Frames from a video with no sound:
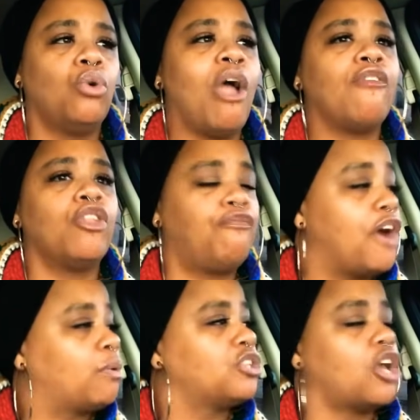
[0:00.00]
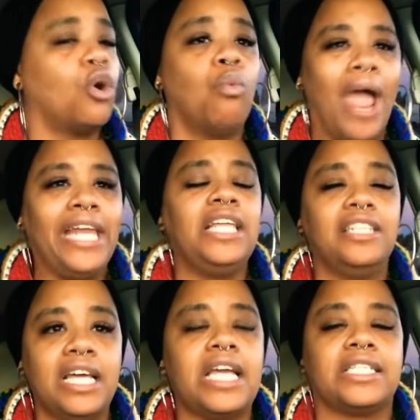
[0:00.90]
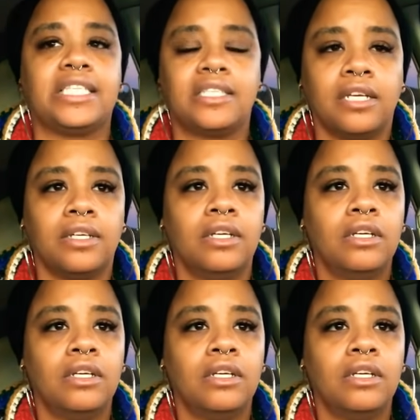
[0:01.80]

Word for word: Whoever the fuck was on a waiting list,